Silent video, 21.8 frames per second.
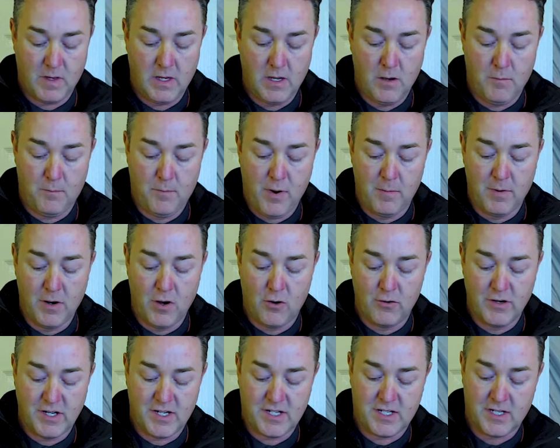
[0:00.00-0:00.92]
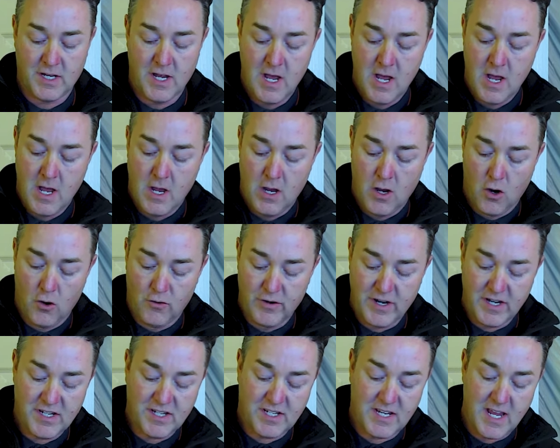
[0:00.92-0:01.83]
You'll probably
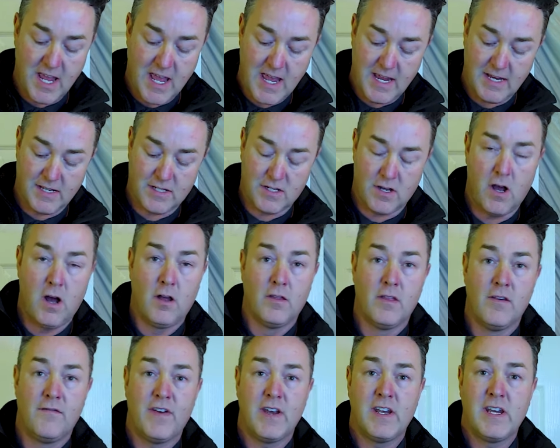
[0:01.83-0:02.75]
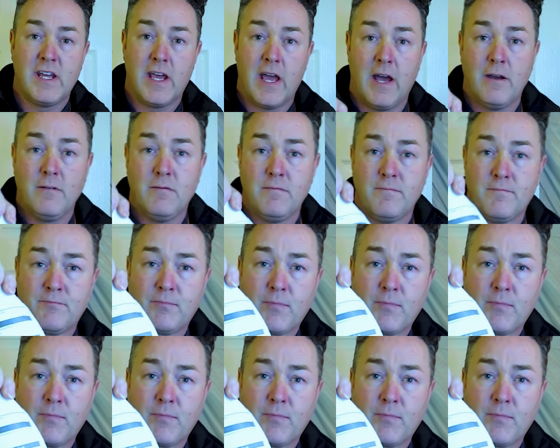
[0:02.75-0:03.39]
already see it on the video.